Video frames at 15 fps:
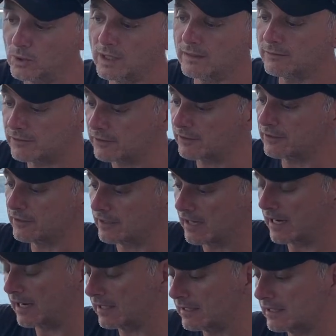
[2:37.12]
whoever
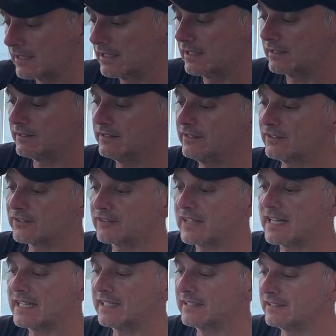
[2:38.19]

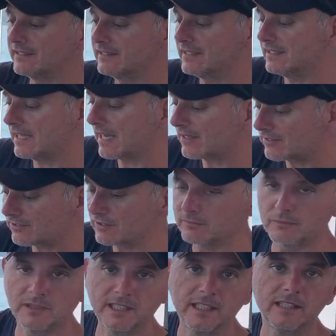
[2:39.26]
designed the
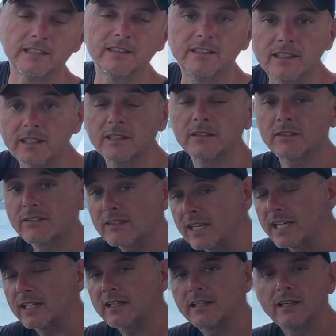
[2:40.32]
assembly didn't
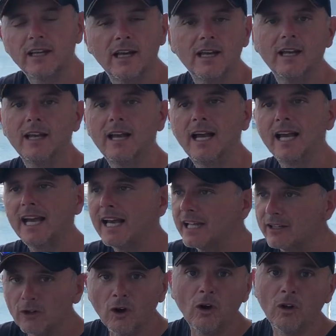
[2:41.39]
think
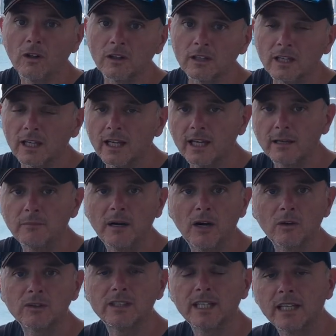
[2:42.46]
at all
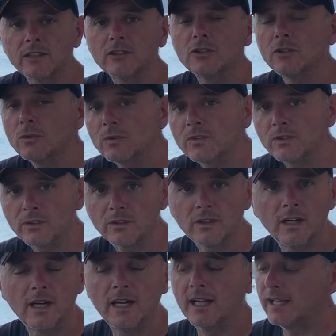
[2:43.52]
about the end
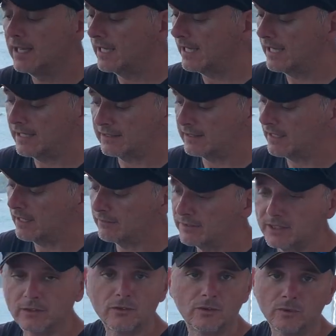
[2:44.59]
user and
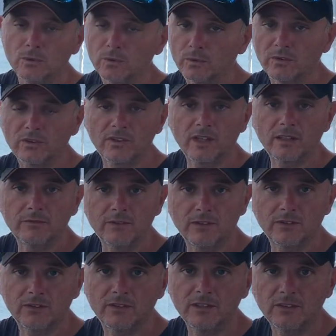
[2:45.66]
having to
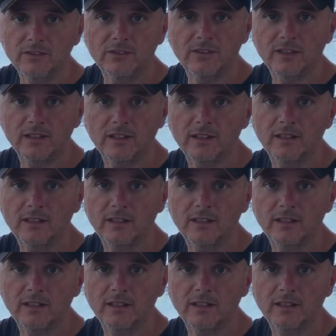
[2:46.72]
service this.